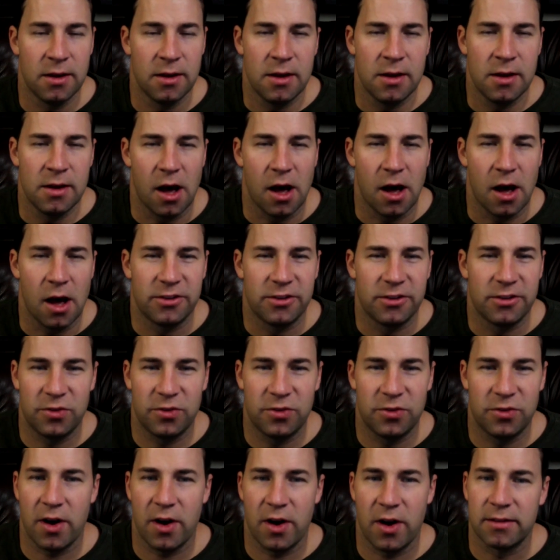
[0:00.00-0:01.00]
Uh, Swift
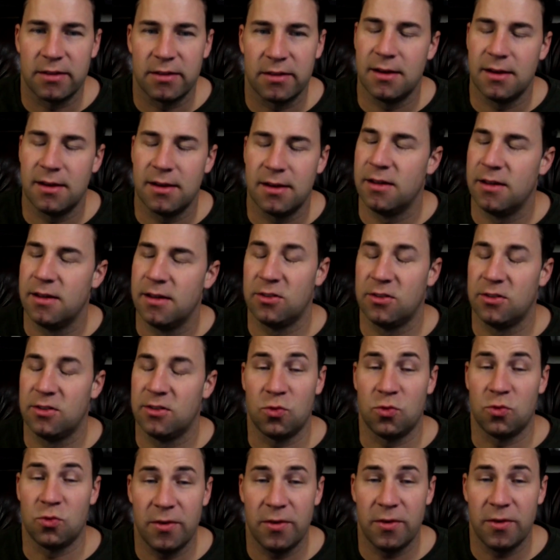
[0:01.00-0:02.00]
Track,
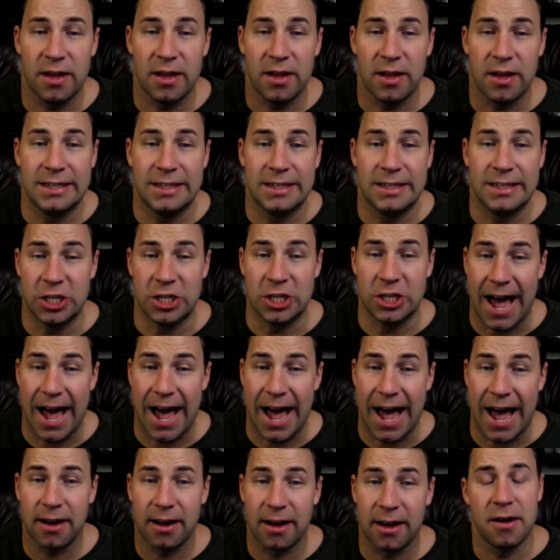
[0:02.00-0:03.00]
Swift
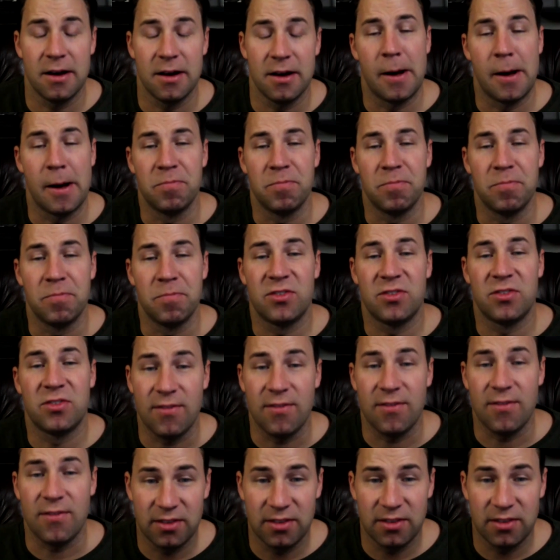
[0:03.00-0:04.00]
Jack, um, seven
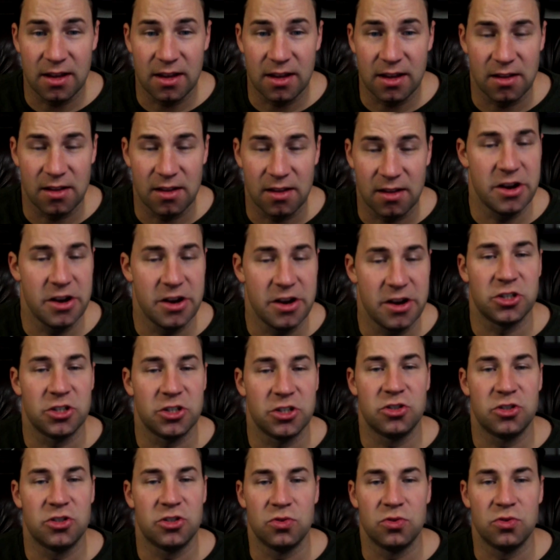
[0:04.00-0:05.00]
cities in addition
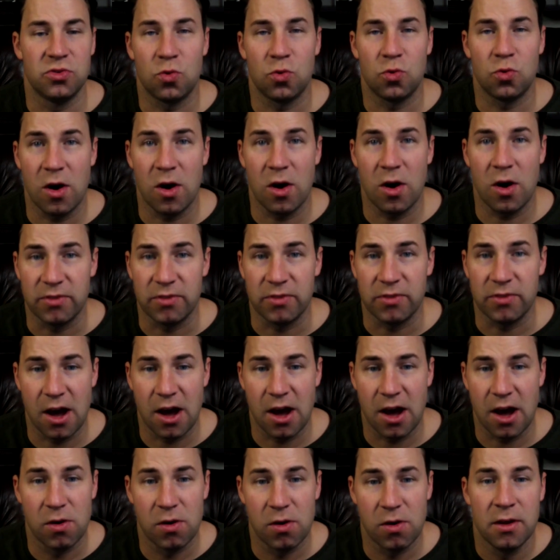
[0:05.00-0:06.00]
to 12 now.
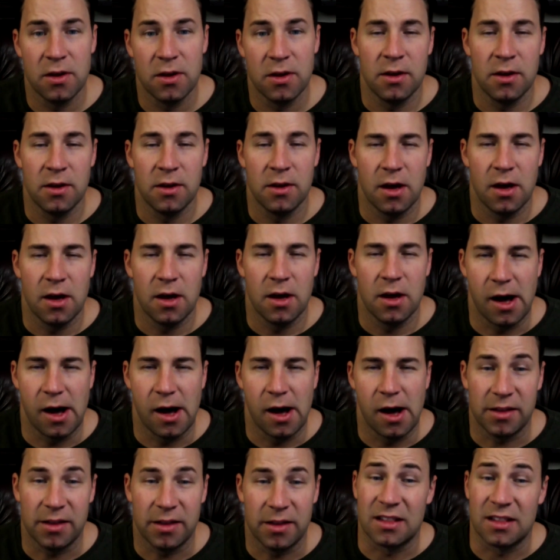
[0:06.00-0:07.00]
Um, that's
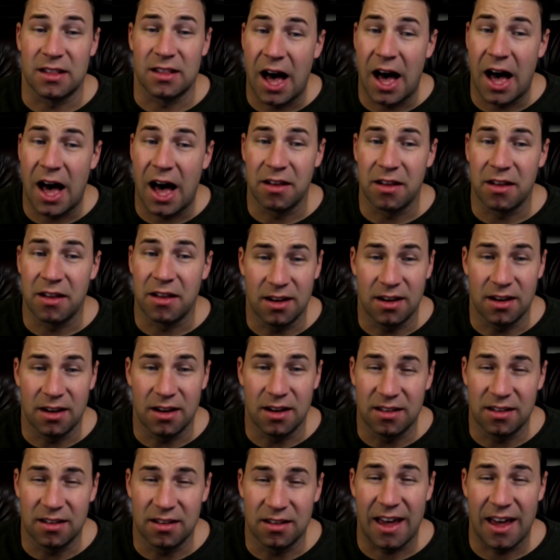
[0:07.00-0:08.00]
a lot of cities,
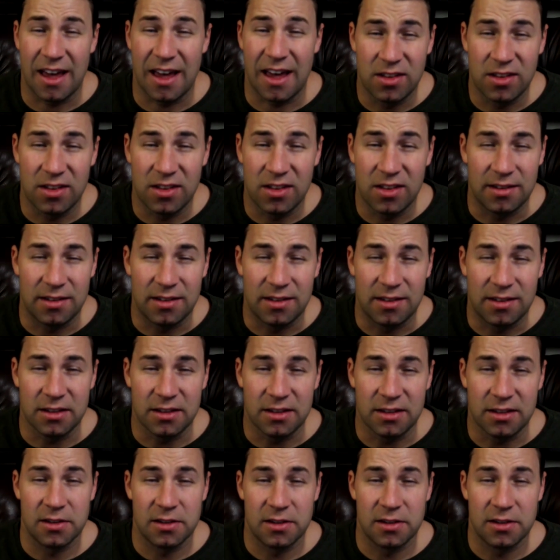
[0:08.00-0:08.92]
seven cities.